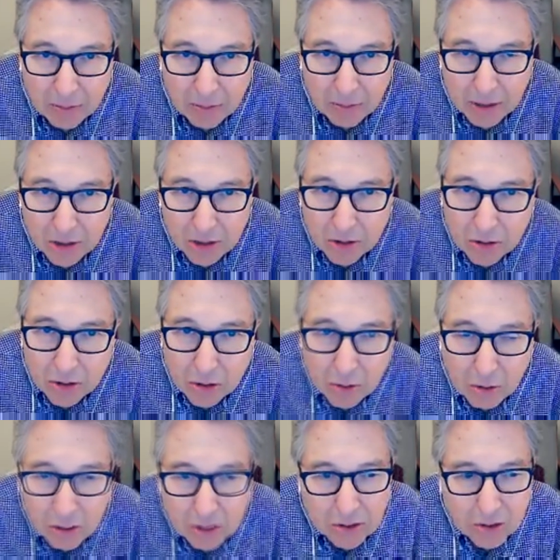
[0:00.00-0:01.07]
you
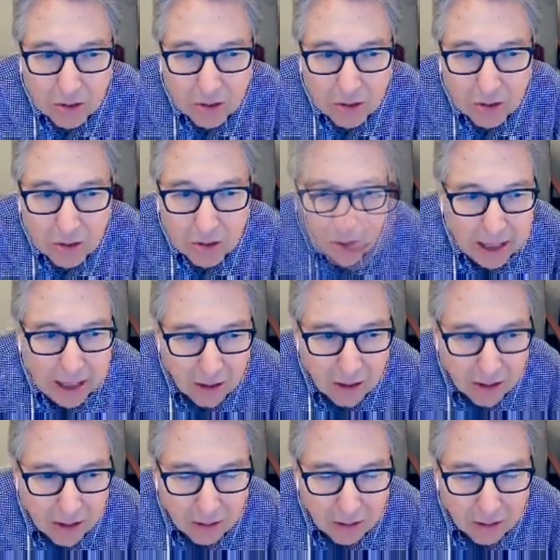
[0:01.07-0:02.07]
do, you should lie down on the